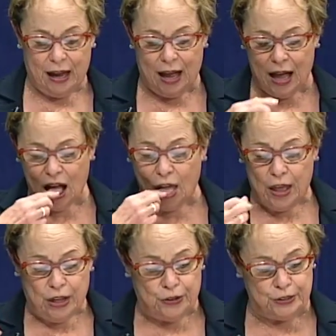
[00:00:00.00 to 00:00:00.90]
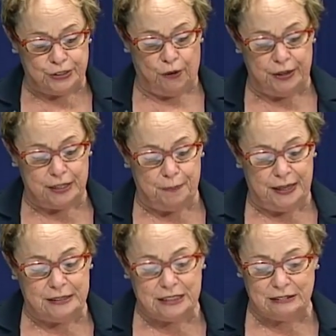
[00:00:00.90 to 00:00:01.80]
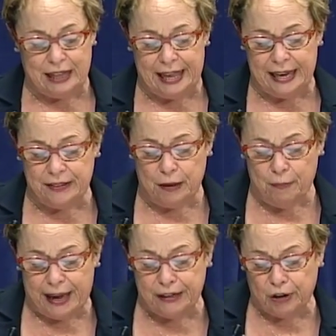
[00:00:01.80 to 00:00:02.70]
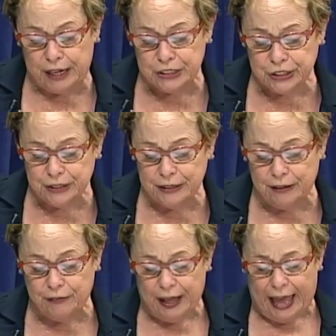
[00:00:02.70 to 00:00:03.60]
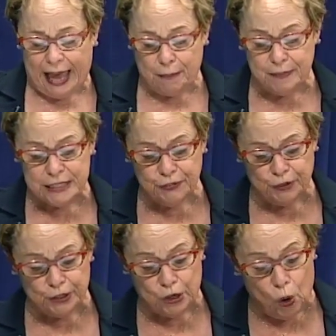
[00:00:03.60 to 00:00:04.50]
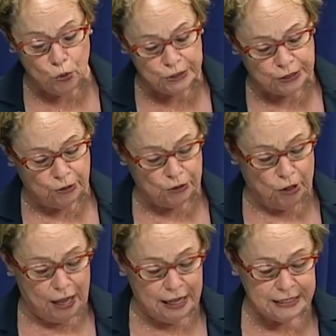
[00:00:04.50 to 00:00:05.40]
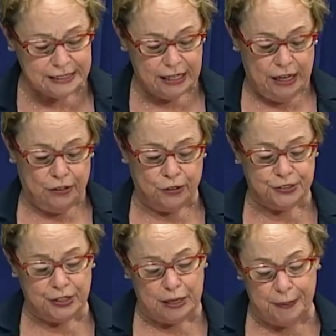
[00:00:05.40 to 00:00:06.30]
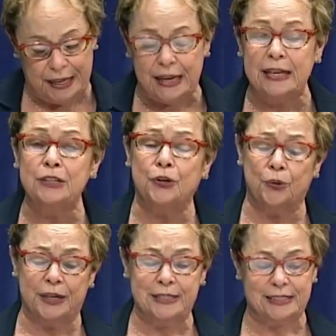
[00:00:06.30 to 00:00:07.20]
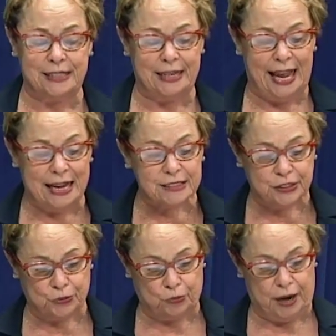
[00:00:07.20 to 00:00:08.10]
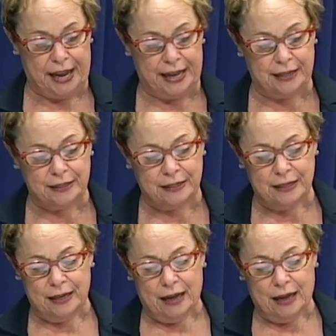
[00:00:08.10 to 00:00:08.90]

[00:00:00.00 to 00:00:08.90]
Uh, there's going to be a delay in the migration of atmospheric ozone loss. There's going to be an increase in acid rain,